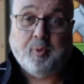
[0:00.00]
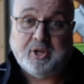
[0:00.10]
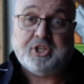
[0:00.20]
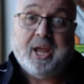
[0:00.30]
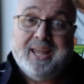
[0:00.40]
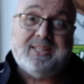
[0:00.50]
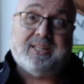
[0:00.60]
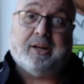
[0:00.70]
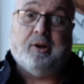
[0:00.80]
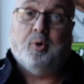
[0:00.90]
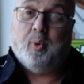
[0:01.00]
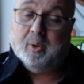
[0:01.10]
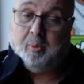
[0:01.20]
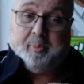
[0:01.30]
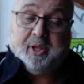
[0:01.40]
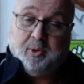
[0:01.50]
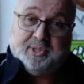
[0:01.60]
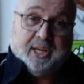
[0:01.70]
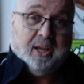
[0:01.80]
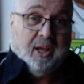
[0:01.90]
which is the glue we will be
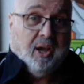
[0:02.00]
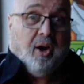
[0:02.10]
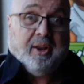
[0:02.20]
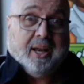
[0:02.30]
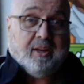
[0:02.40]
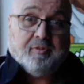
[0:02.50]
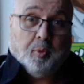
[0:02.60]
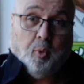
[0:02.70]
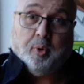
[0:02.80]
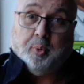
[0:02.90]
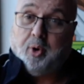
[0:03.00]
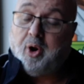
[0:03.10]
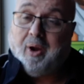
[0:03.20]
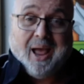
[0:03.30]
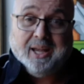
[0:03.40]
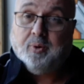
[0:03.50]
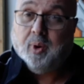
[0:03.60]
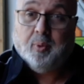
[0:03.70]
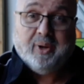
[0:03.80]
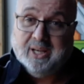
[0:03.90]
using on any of the woodwork or
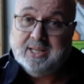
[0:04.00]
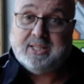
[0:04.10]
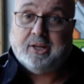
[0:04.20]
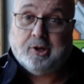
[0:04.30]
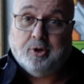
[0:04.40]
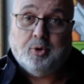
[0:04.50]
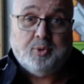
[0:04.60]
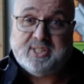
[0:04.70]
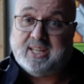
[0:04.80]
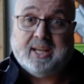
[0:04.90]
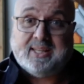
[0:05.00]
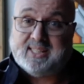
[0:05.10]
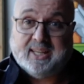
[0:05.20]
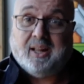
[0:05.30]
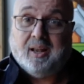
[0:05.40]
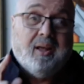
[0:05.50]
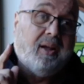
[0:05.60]
anywhere we need to glue, stick, seal.